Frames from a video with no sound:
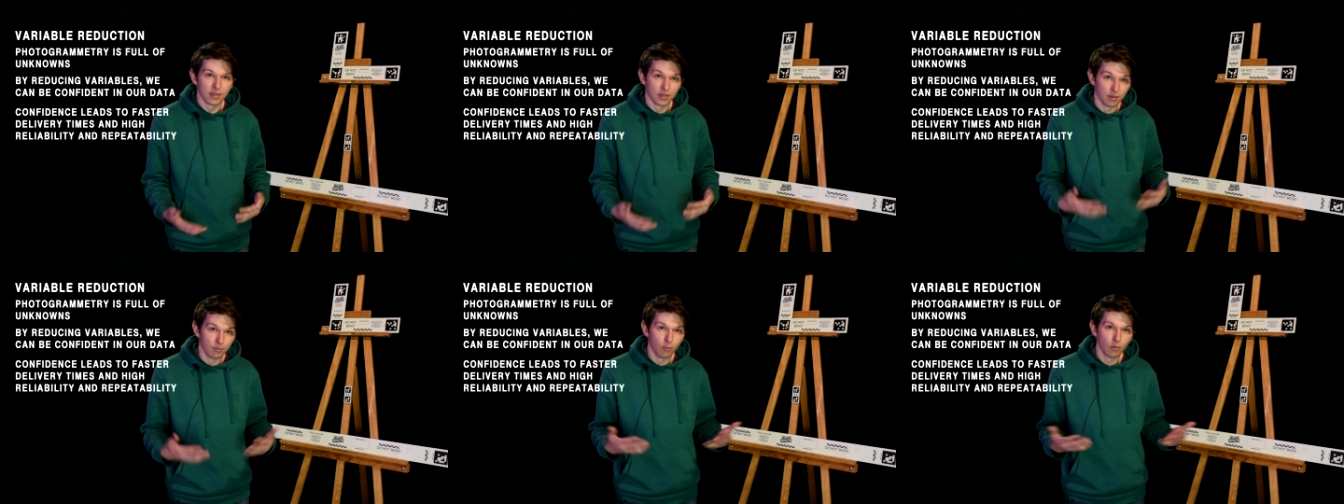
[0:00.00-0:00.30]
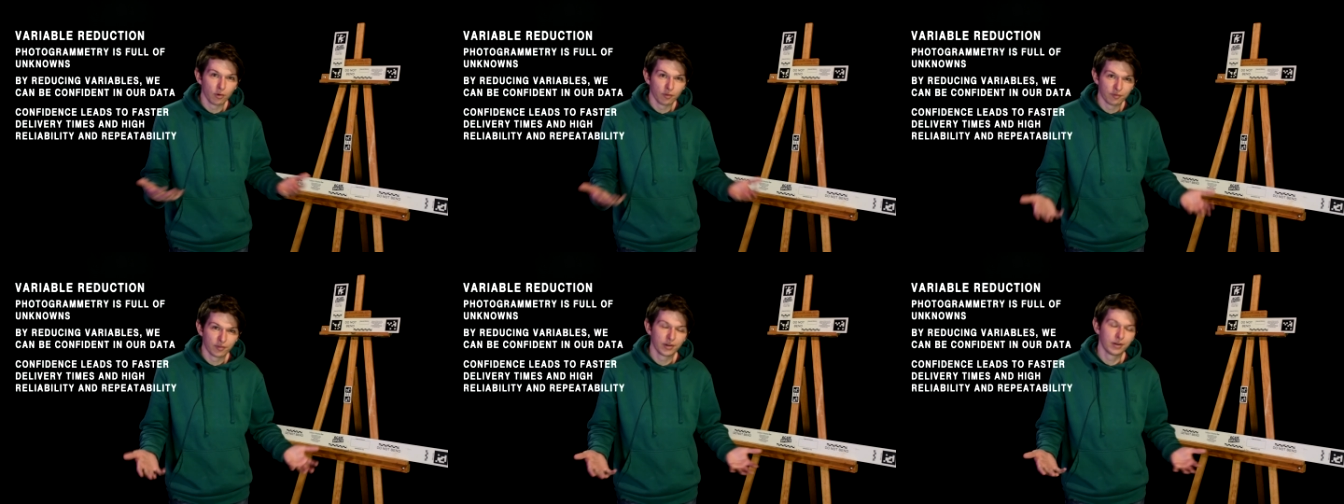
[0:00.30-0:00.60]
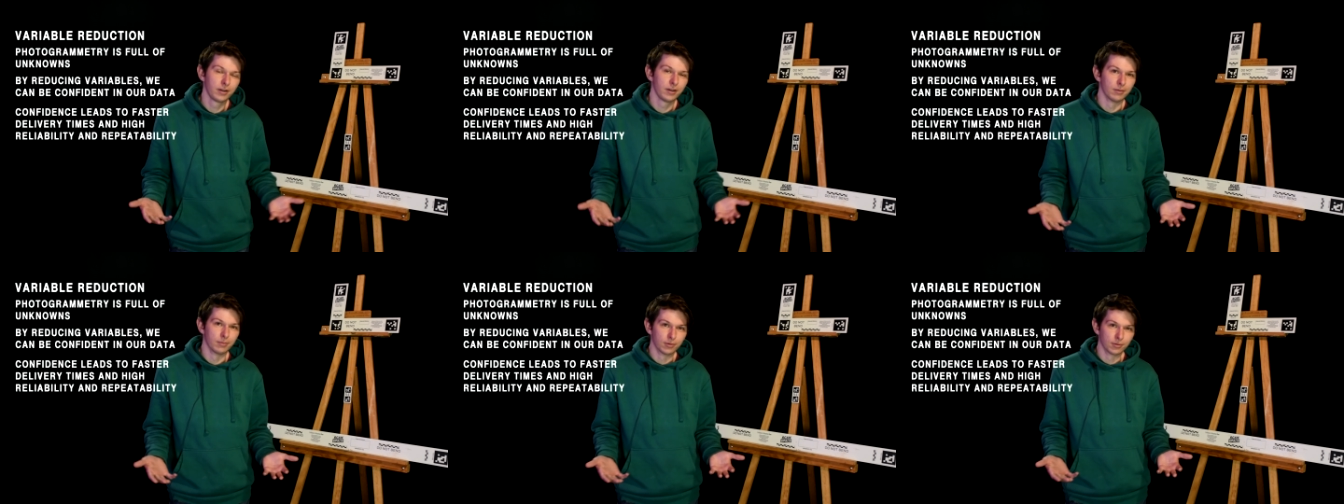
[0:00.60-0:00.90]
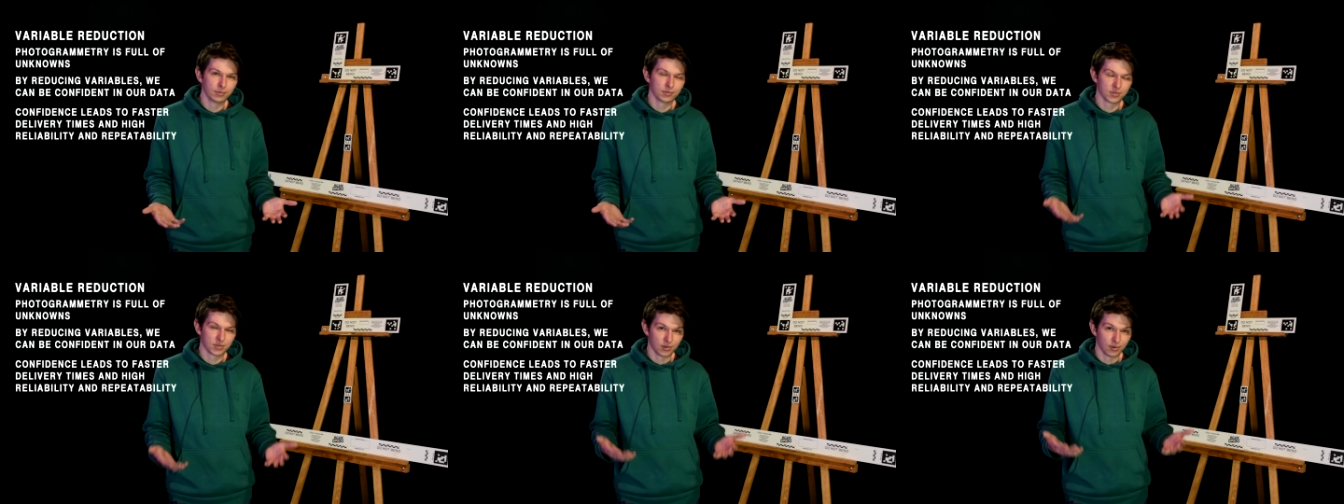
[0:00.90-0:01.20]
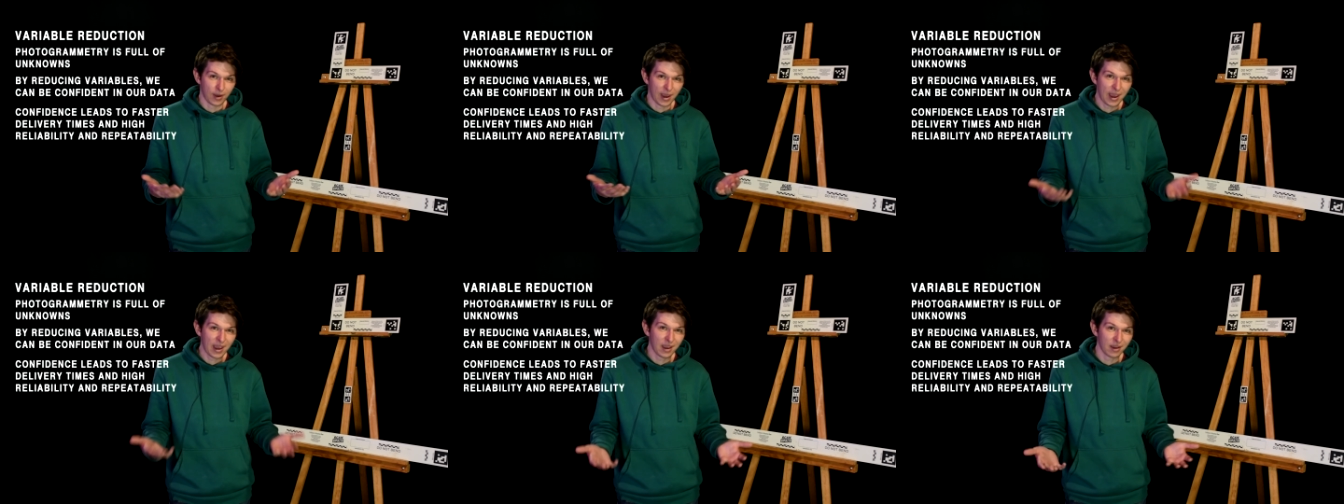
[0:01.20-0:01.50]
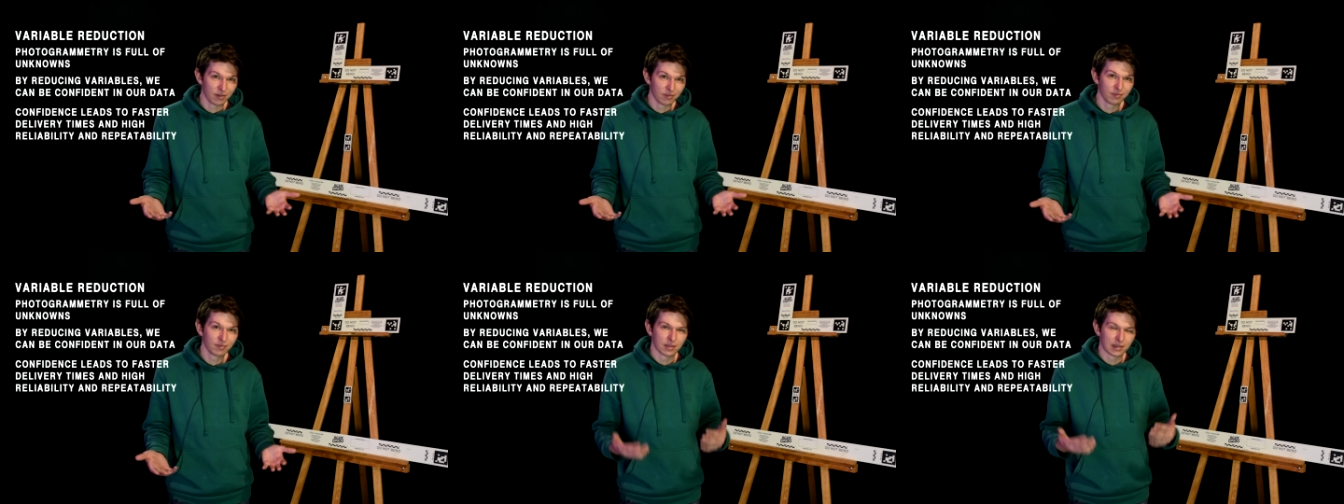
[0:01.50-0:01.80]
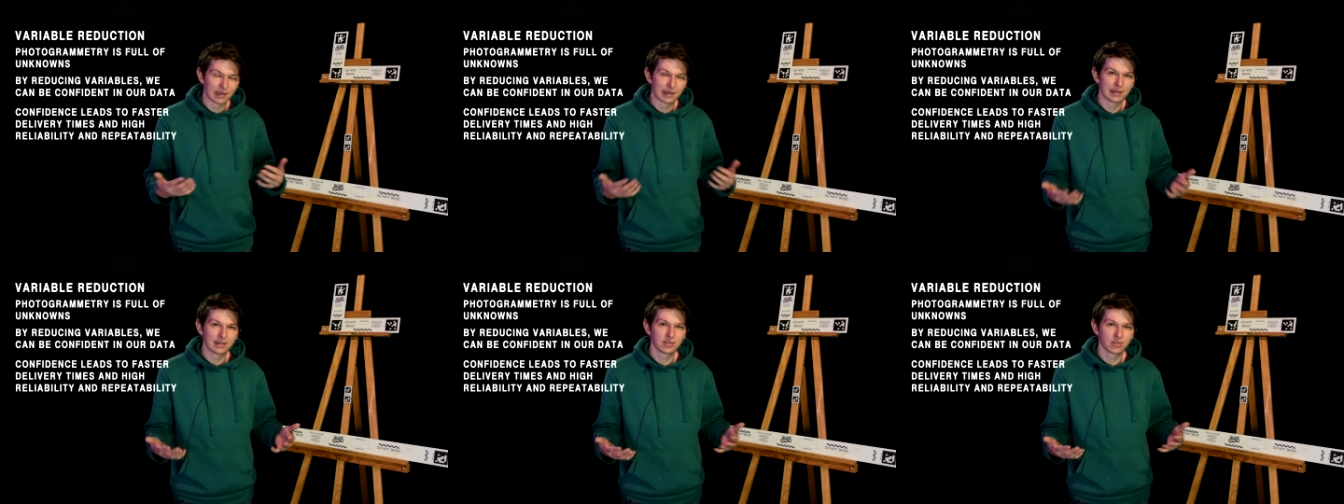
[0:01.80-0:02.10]
The more variables you have,
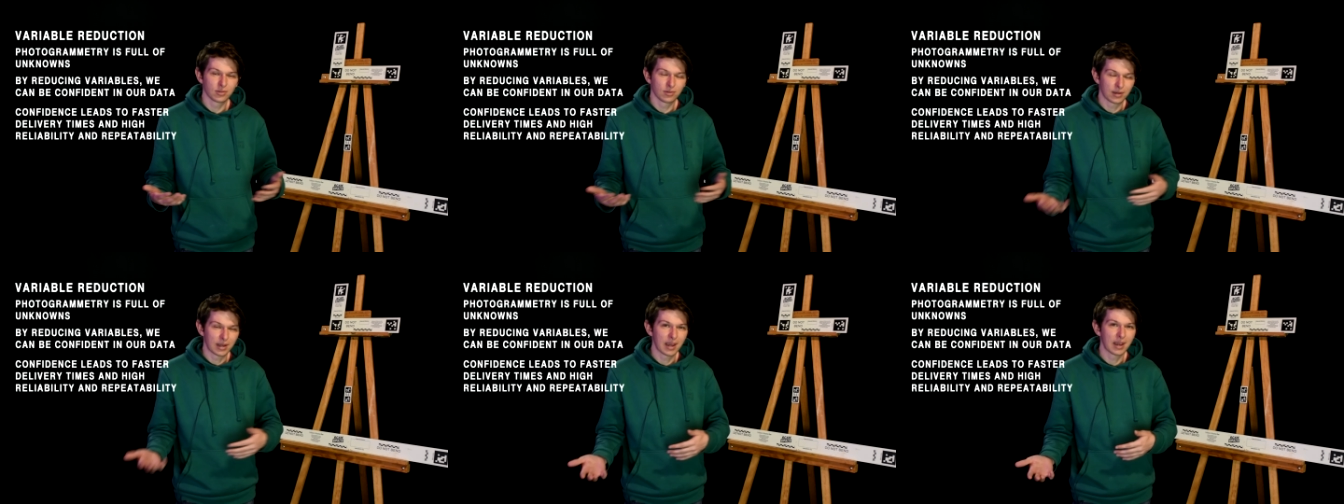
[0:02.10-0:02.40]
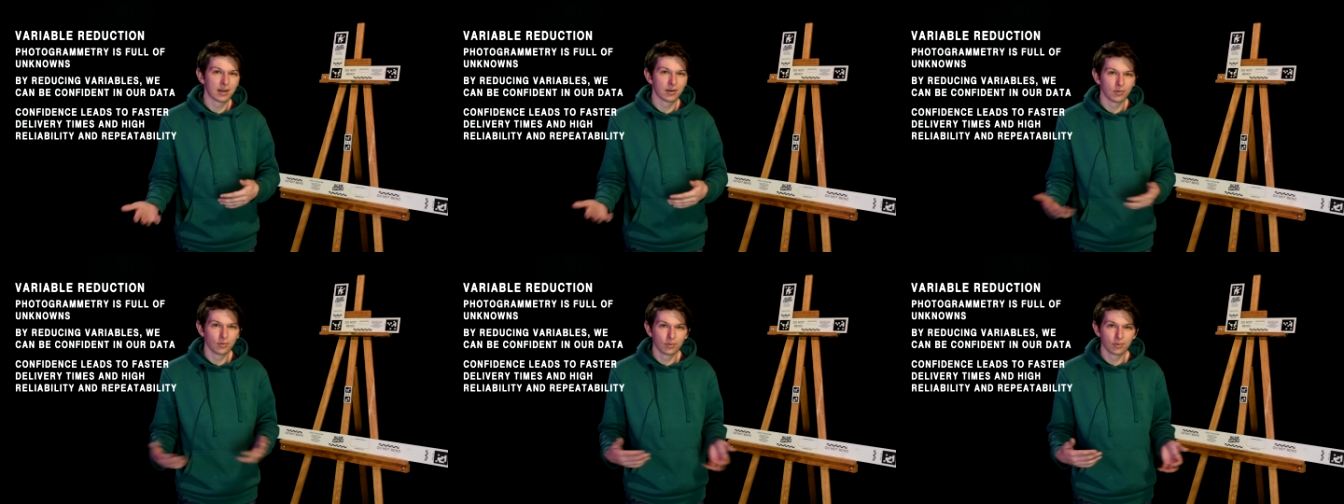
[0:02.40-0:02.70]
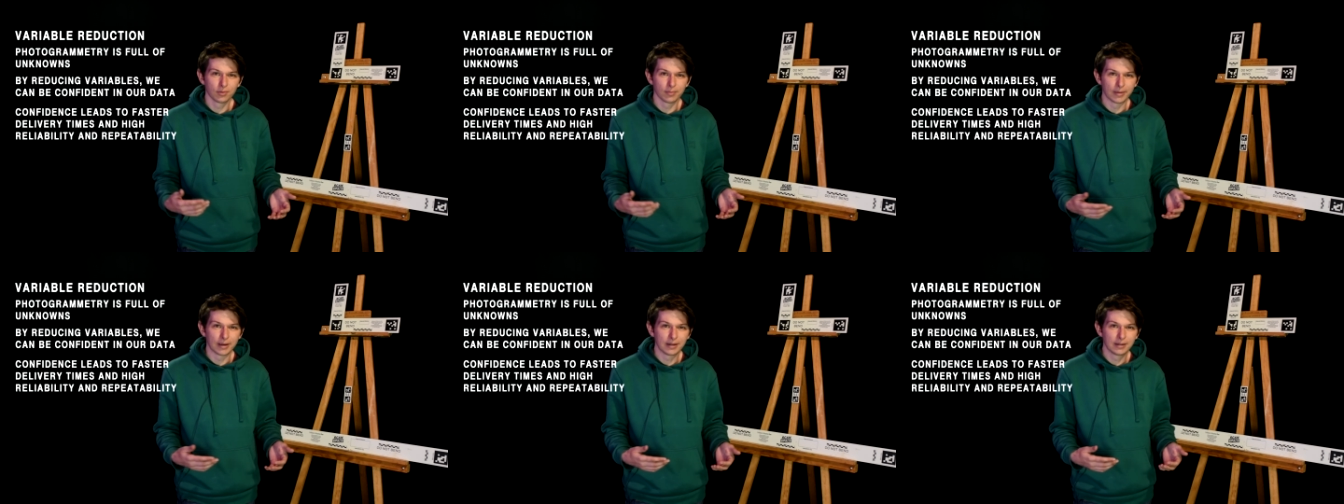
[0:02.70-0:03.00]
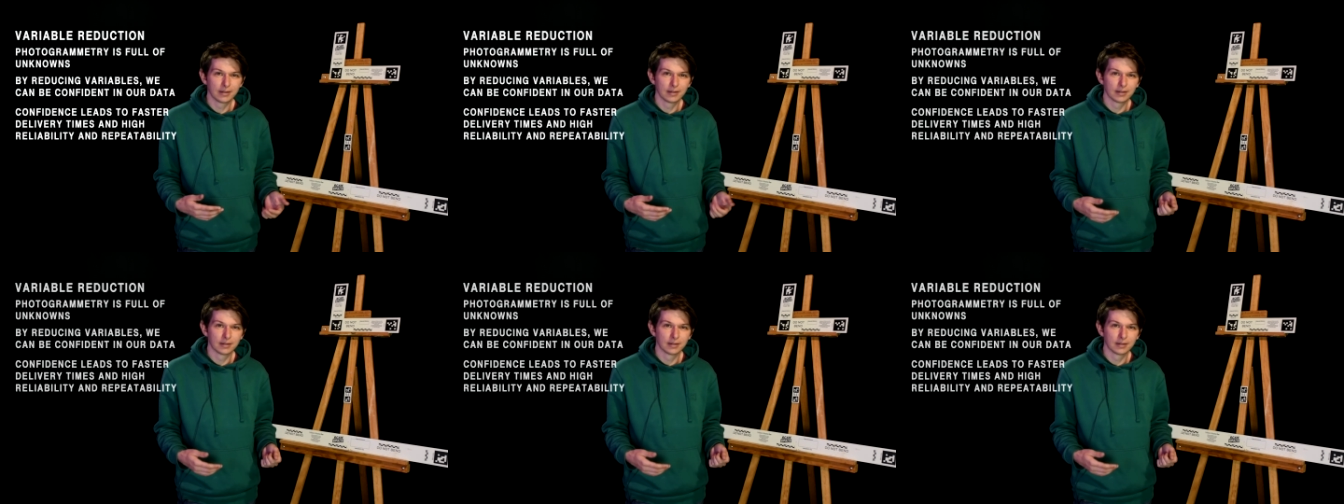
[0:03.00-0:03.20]
the less you can automate.